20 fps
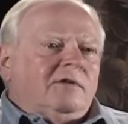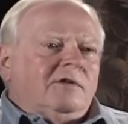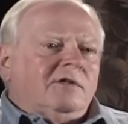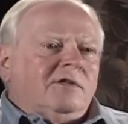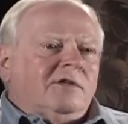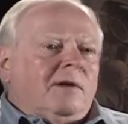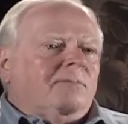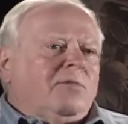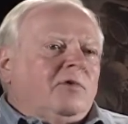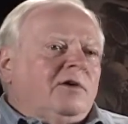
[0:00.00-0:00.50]

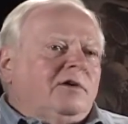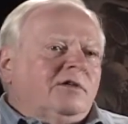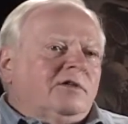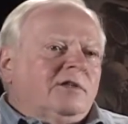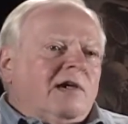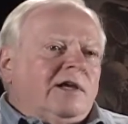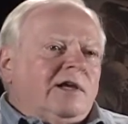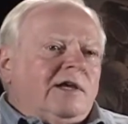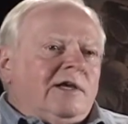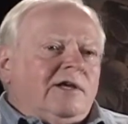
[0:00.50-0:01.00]
submarines
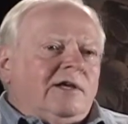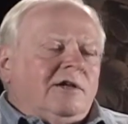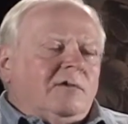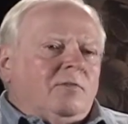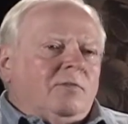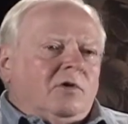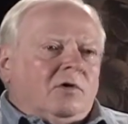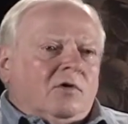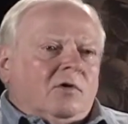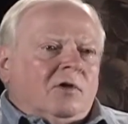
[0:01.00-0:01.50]
getting into
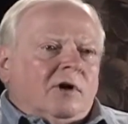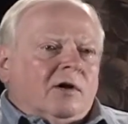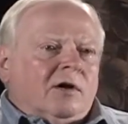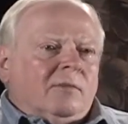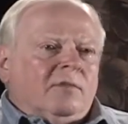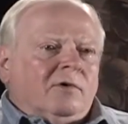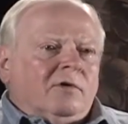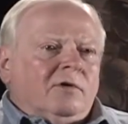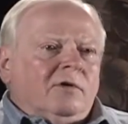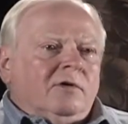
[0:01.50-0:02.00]
Pearl
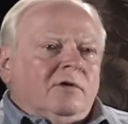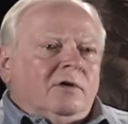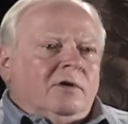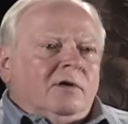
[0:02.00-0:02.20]
Harbor.